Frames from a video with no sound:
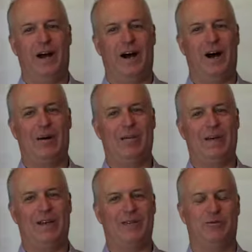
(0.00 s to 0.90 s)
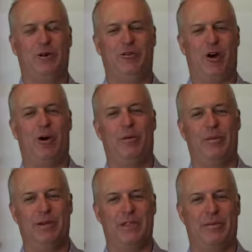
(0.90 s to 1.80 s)
um, because we've all
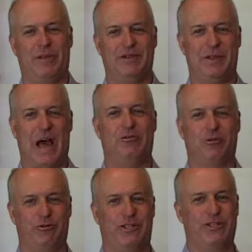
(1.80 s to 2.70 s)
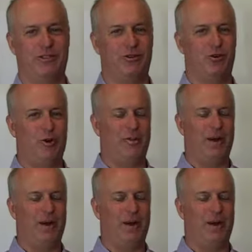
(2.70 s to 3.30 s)
built up this natural resistance to it.